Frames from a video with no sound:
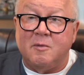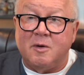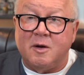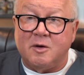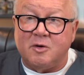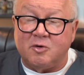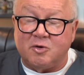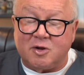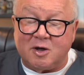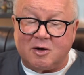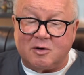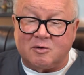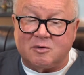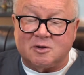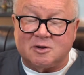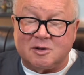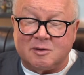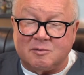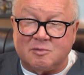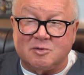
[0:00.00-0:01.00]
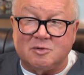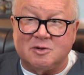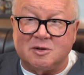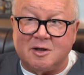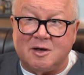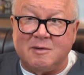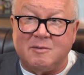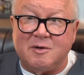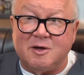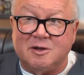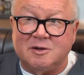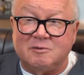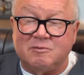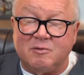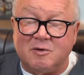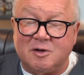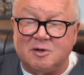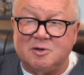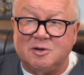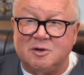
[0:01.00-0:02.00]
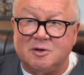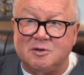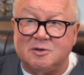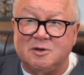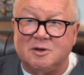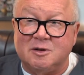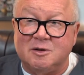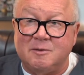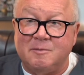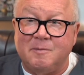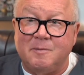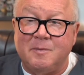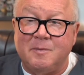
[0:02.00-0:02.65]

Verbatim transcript: your thyroid receptors are going to be dysfunctional too.